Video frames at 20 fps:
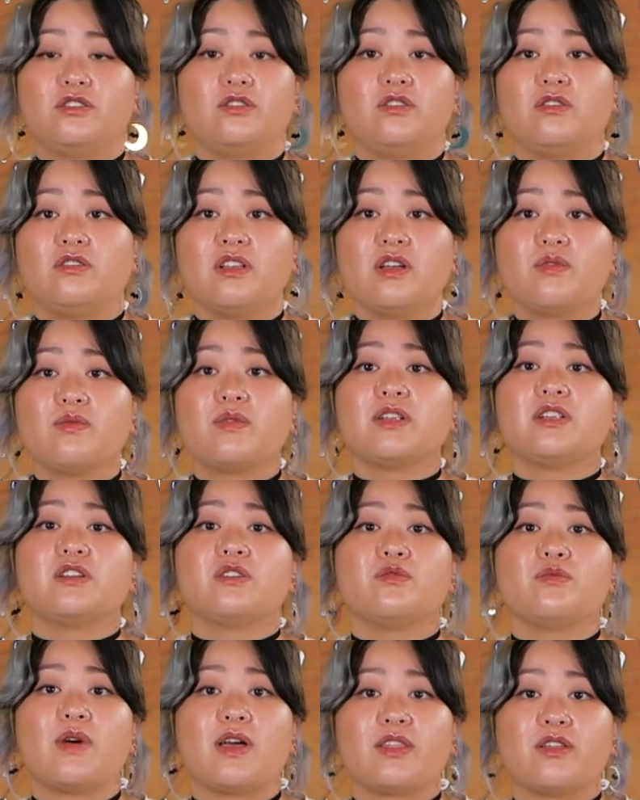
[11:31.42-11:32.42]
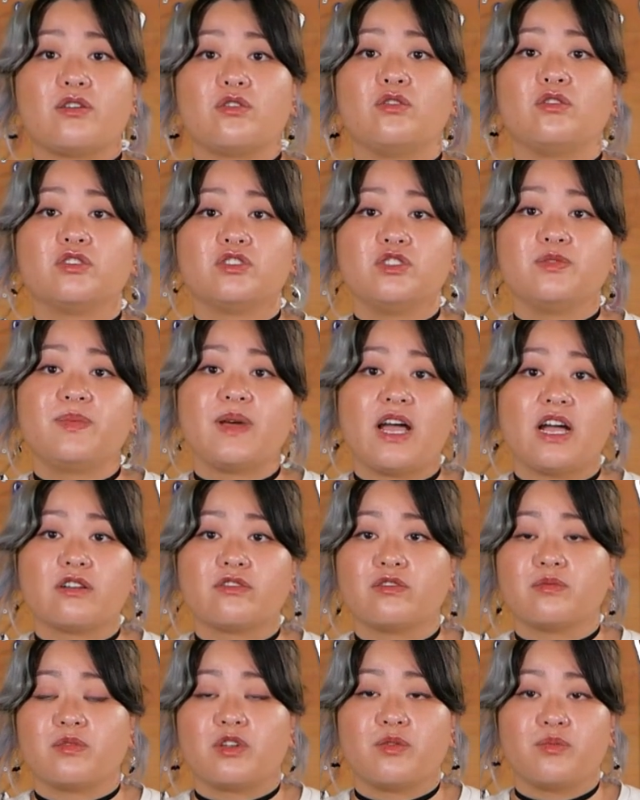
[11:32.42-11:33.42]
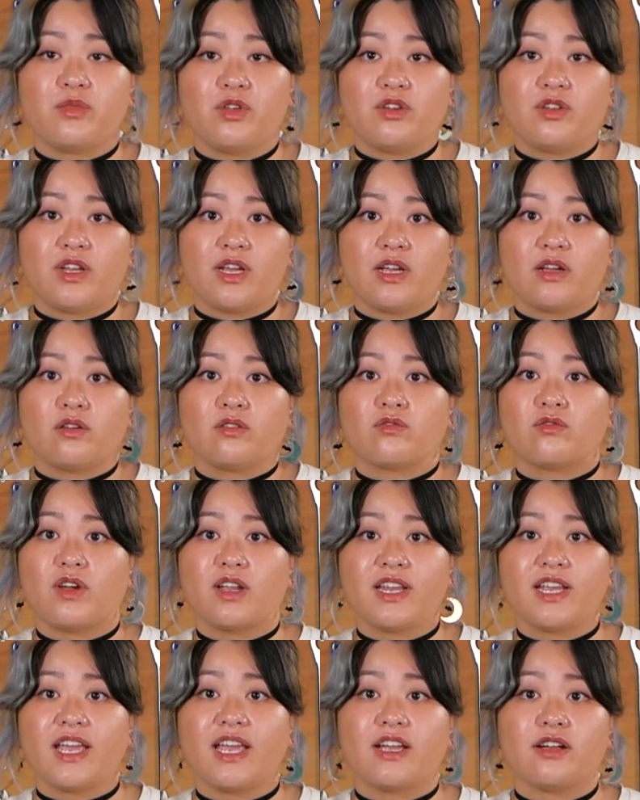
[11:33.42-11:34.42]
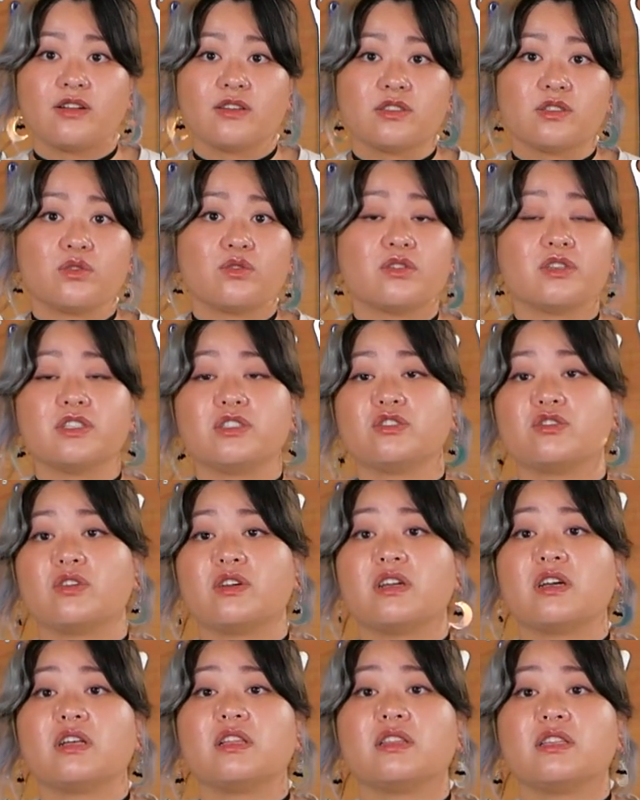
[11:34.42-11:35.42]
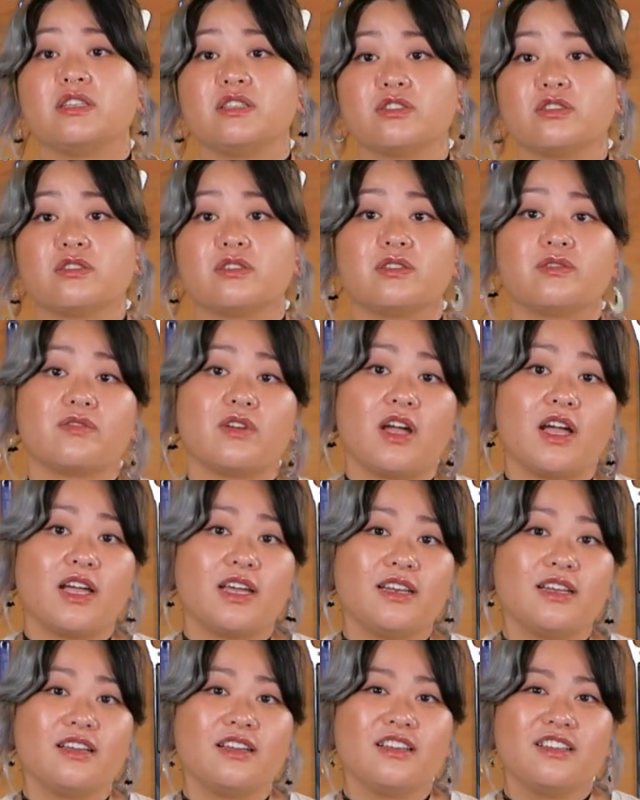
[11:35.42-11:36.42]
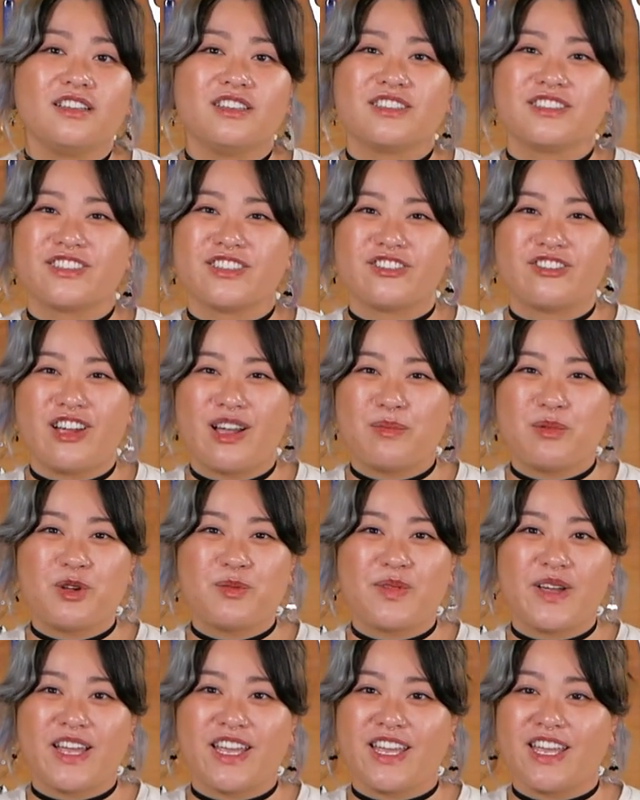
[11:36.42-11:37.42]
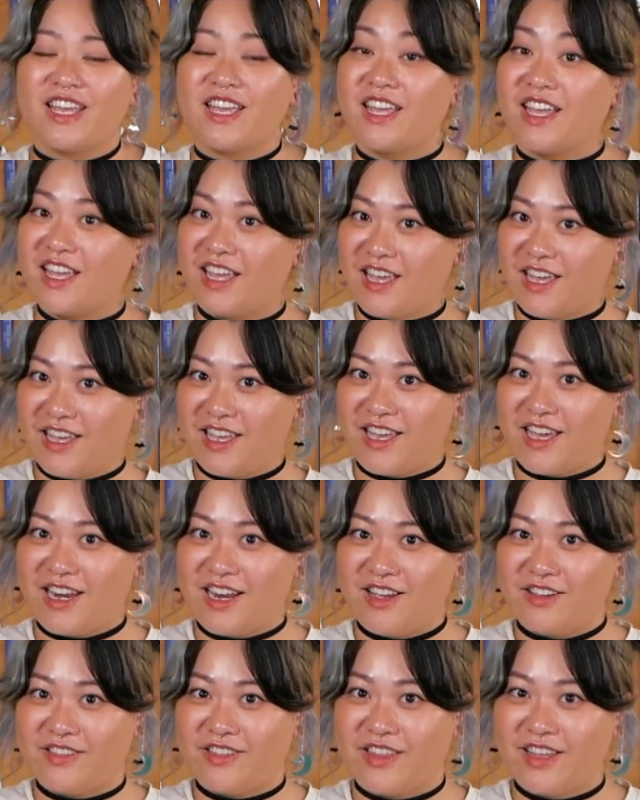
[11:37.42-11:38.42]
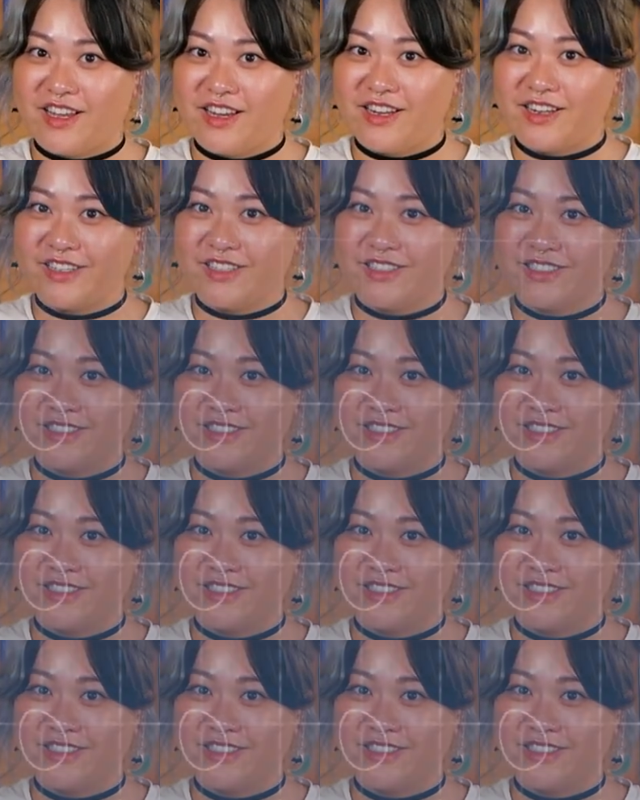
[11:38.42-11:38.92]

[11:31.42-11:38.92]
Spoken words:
Don't let winter weather hold you back from commuting, running errands, or enjoying a leisurely ride. So grab your bike and get out there.